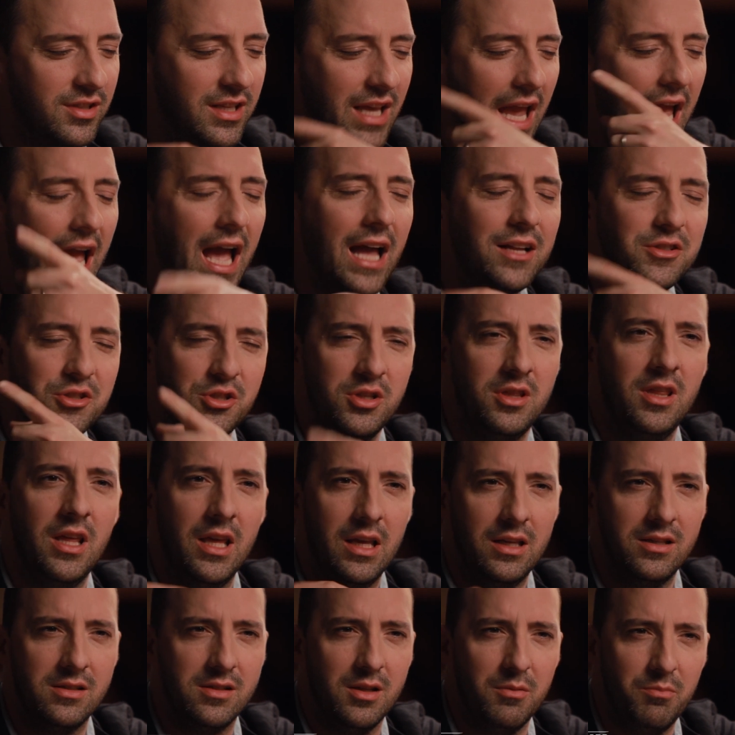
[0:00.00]
catch
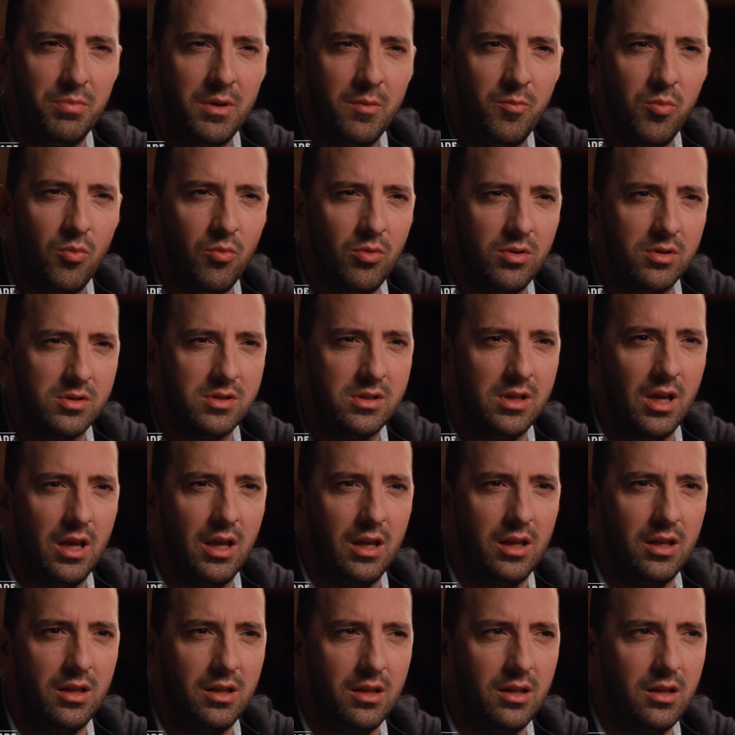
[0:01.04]
things that people will
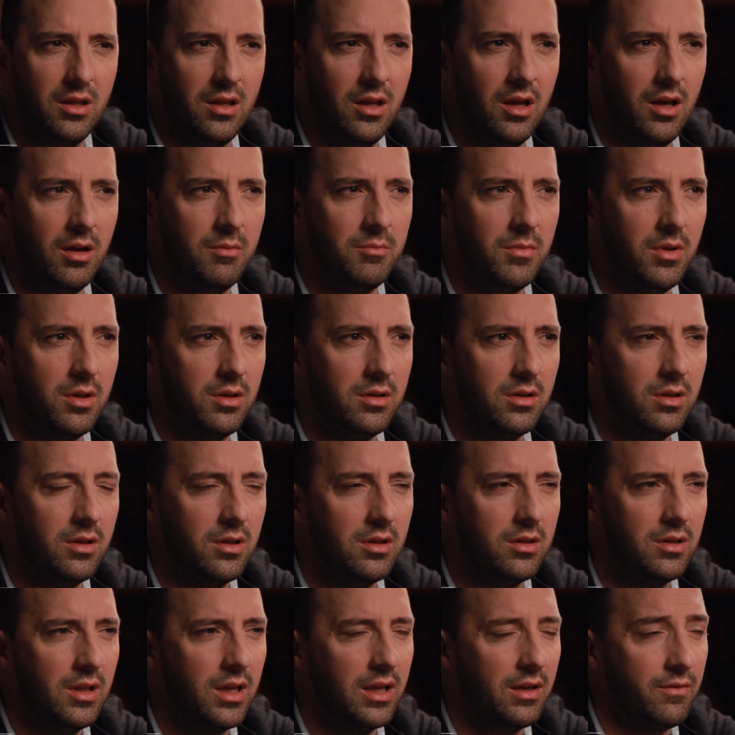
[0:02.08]
say.
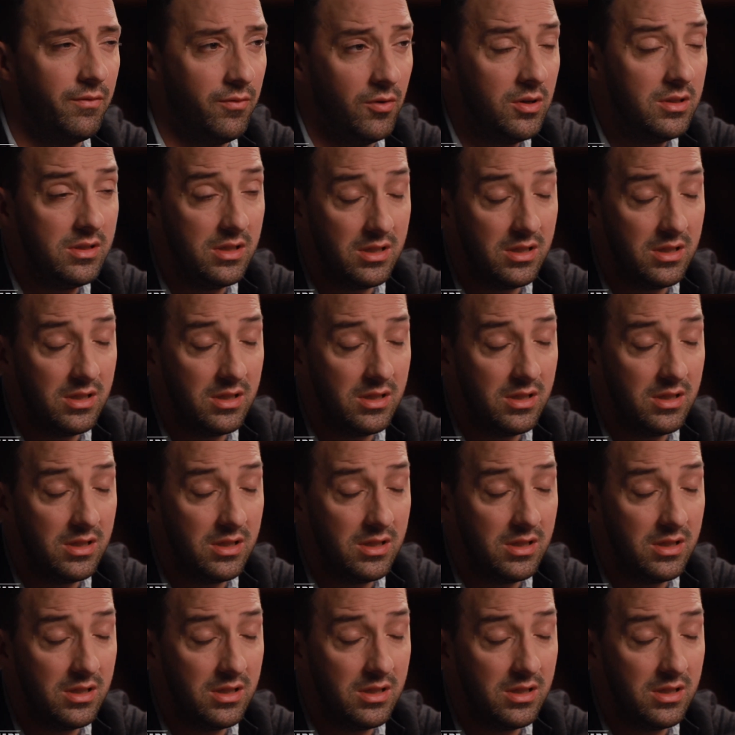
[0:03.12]
Like, for